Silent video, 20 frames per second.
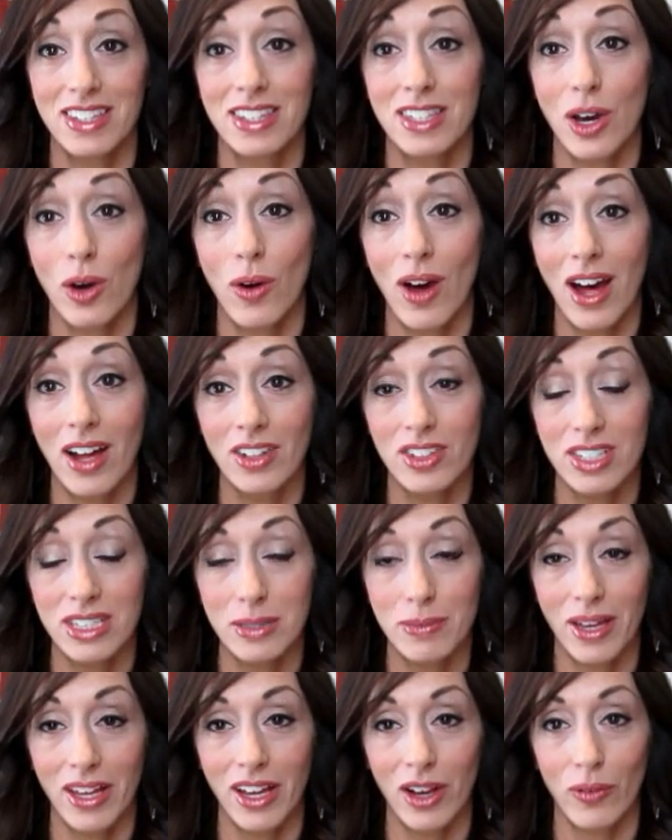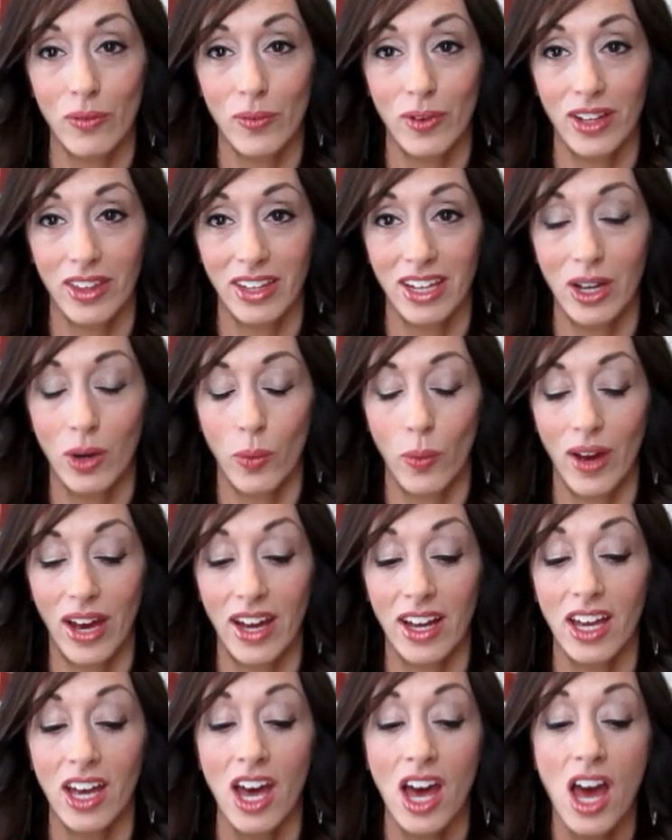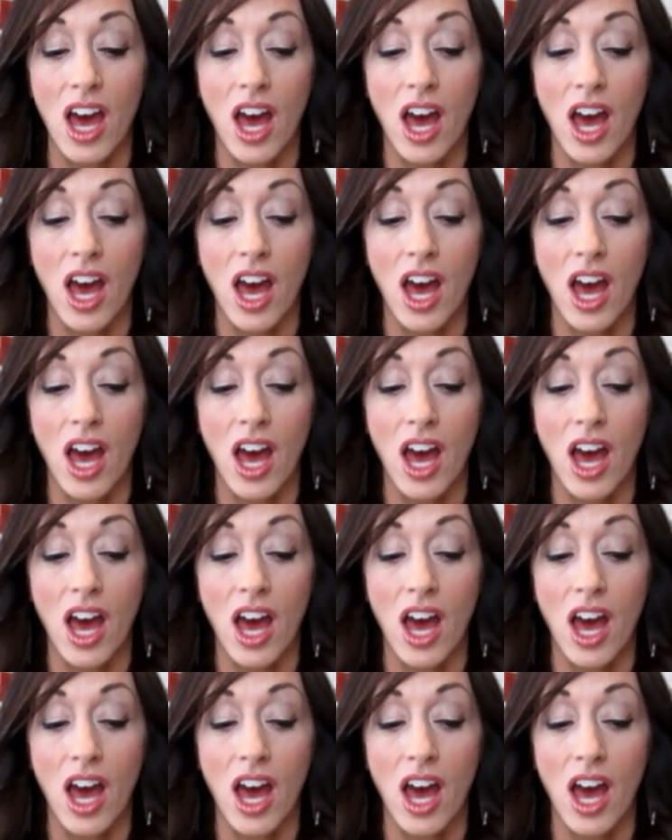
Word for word: so I'll just make it really quick